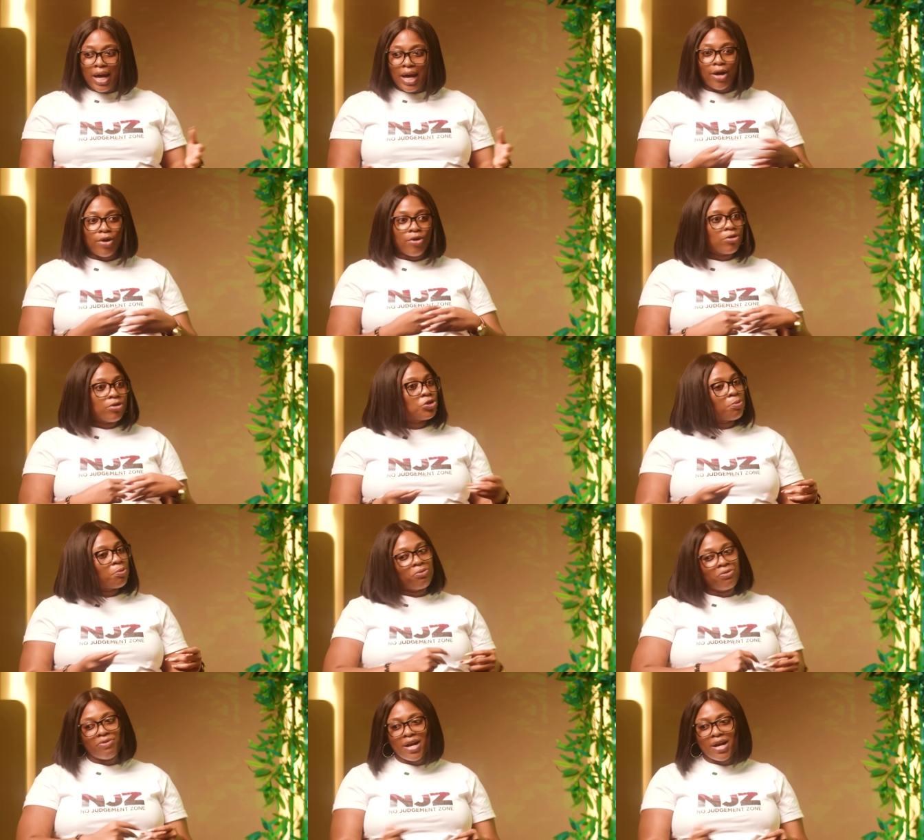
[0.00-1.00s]
I got up,
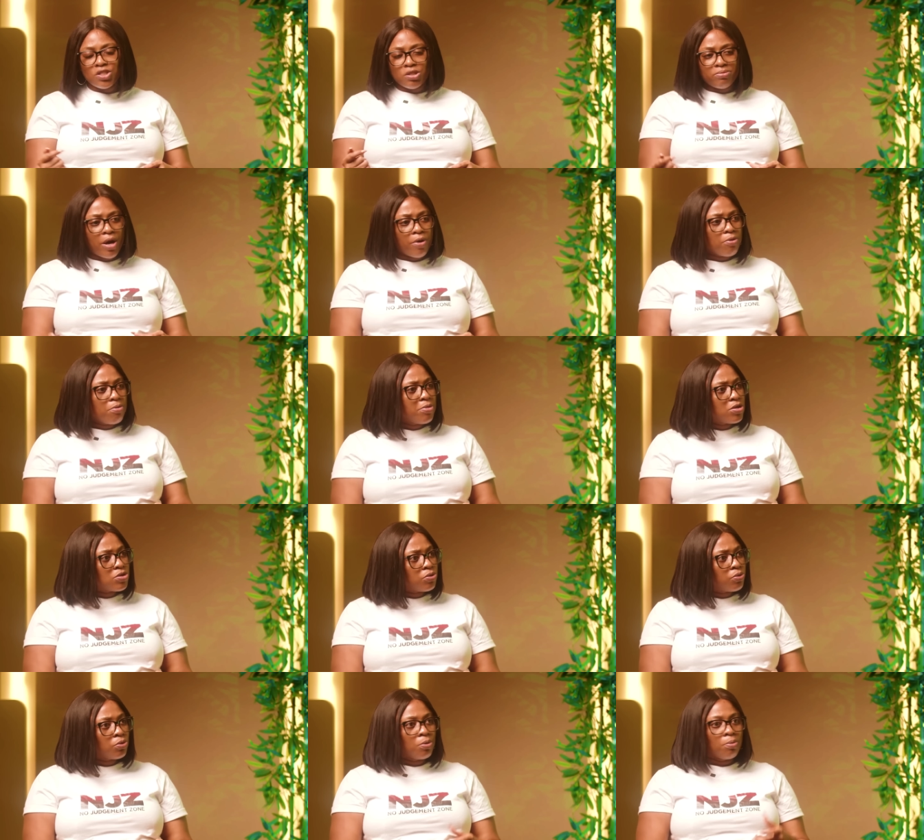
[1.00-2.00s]
ran to my roommate's
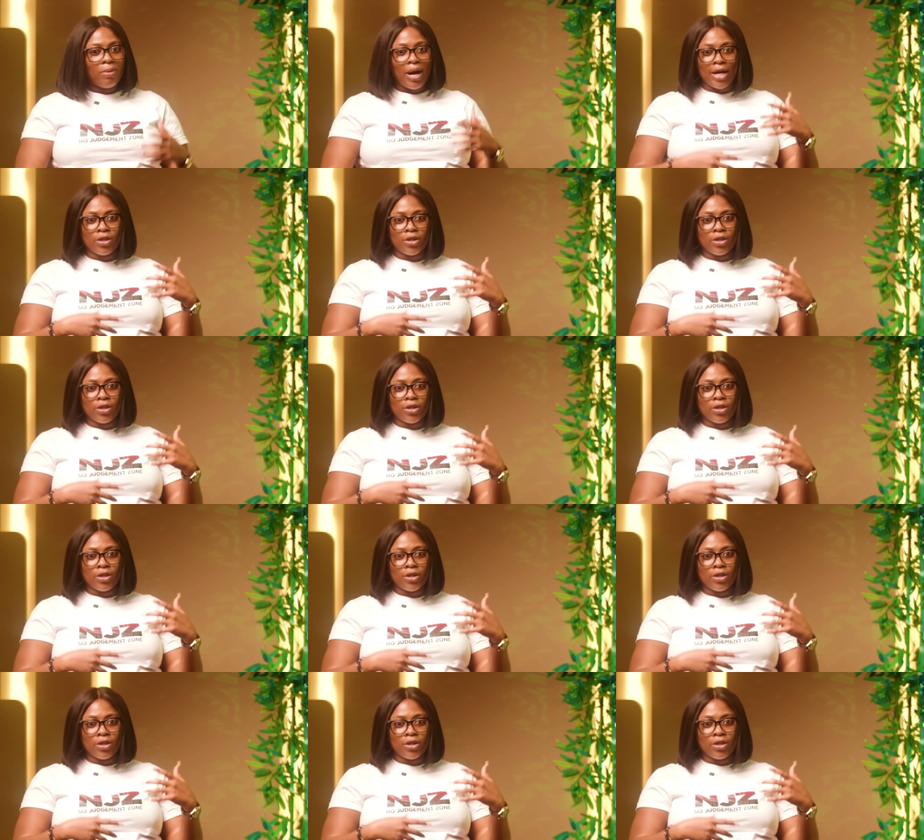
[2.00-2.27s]
room.